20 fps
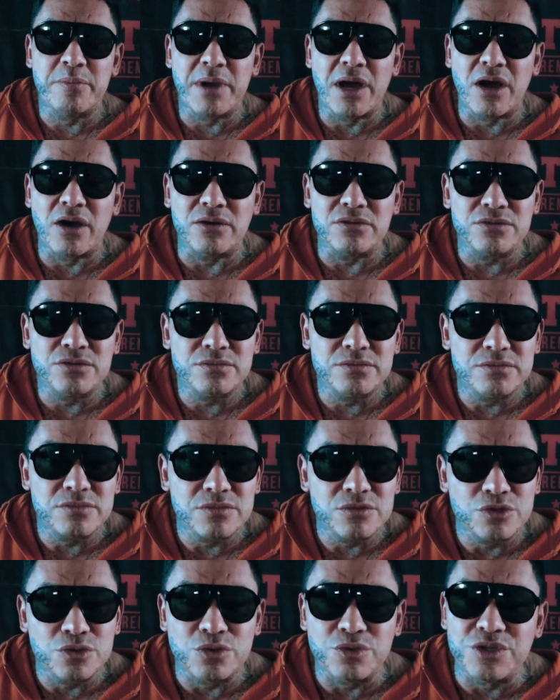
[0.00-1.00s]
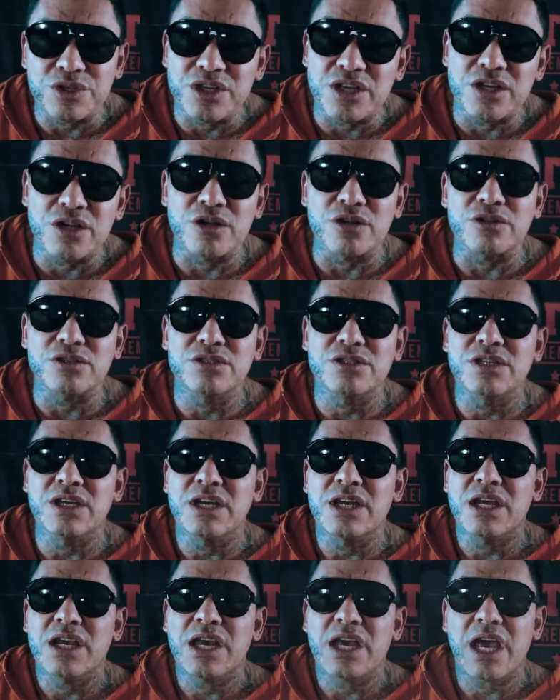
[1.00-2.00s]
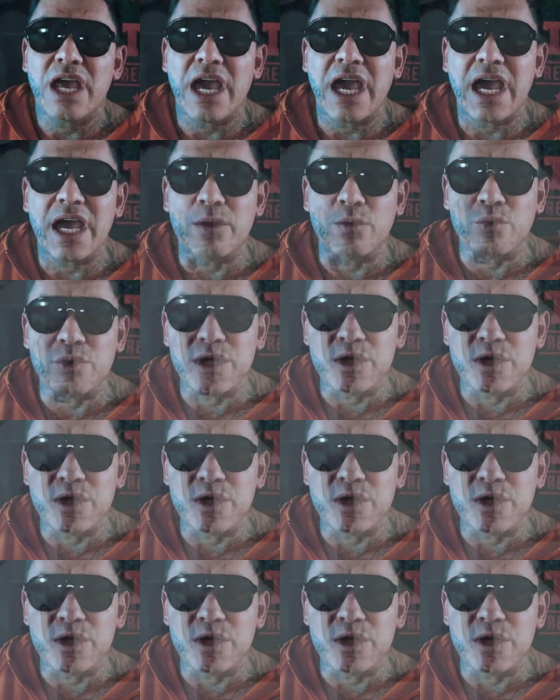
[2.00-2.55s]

about two years. And